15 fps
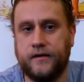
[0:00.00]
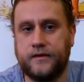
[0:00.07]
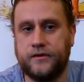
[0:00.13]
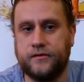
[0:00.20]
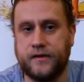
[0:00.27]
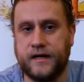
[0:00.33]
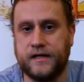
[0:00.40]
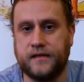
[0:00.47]

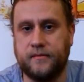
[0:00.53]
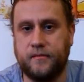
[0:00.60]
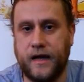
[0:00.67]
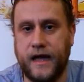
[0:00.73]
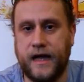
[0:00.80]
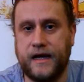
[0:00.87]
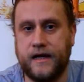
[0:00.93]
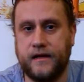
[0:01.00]
Theresa
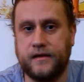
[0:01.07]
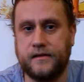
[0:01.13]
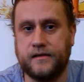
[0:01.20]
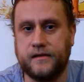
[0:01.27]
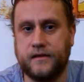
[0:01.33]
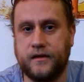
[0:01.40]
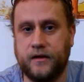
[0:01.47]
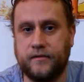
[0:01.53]

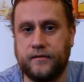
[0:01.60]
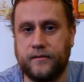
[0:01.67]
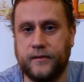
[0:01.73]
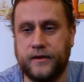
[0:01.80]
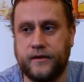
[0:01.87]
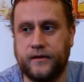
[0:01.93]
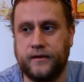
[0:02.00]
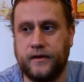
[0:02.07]
May's
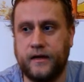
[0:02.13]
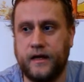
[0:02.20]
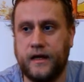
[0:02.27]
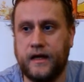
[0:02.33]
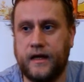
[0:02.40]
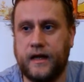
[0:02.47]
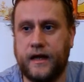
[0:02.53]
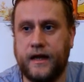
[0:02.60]
government
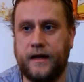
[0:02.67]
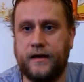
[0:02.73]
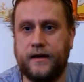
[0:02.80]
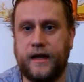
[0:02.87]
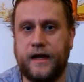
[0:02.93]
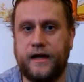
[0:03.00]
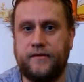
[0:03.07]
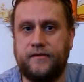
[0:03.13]
in
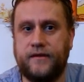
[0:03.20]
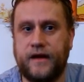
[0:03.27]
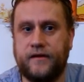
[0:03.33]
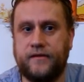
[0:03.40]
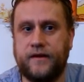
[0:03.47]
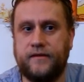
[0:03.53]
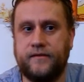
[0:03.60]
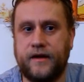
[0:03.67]
a
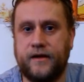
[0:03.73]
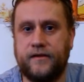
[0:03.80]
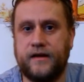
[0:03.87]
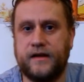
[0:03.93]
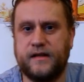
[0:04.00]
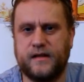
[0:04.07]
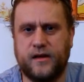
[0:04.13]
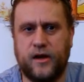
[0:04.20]
very,
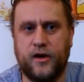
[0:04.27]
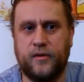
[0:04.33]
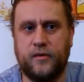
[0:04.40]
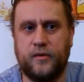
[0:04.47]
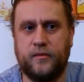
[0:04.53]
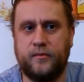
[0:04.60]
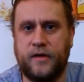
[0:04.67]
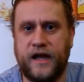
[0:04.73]
very slow
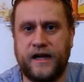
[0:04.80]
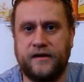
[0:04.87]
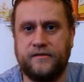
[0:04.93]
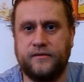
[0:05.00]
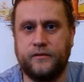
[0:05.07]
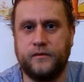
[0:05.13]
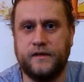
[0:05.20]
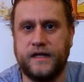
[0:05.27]
and
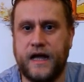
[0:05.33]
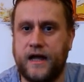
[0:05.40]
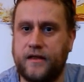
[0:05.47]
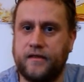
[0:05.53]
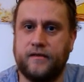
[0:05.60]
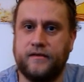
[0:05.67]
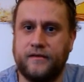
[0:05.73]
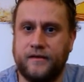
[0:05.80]
painful
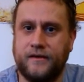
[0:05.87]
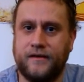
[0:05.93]
death.